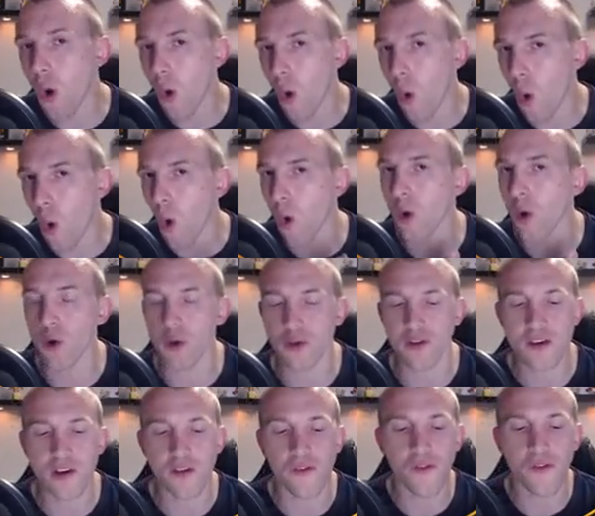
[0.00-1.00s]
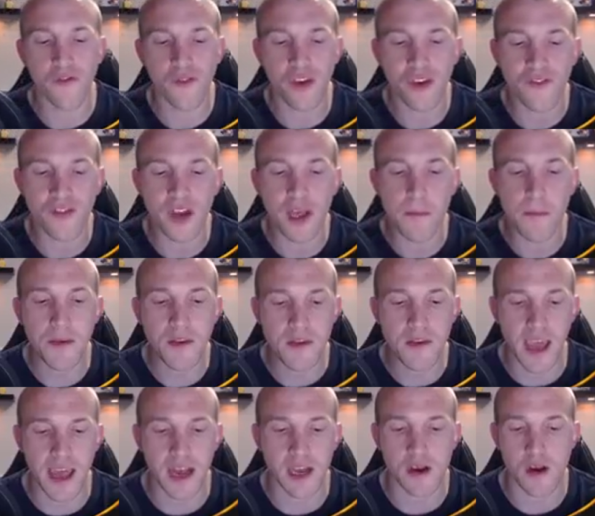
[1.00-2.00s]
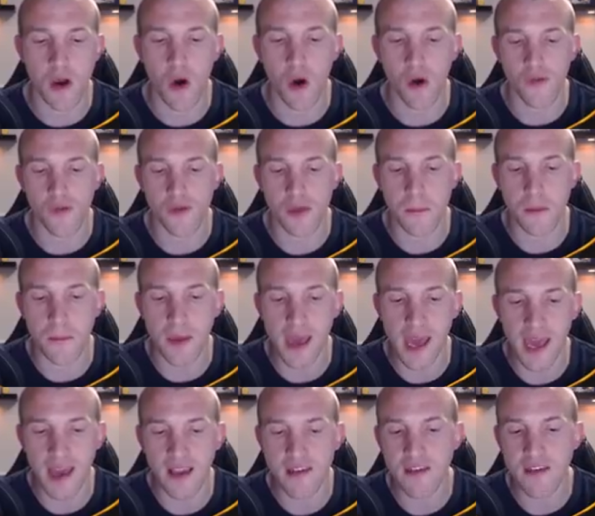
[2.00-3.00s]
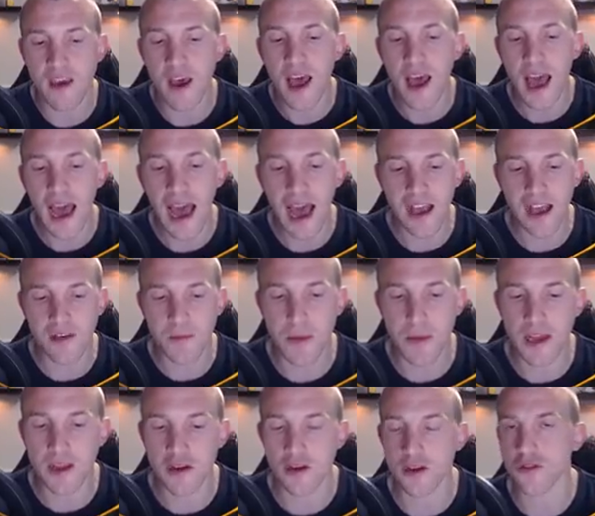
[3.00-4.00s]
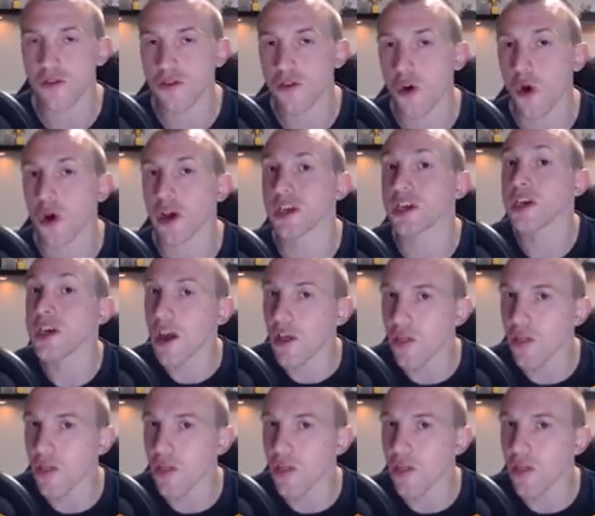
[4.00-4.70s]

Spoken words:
or until 50% of the base has been destroyed.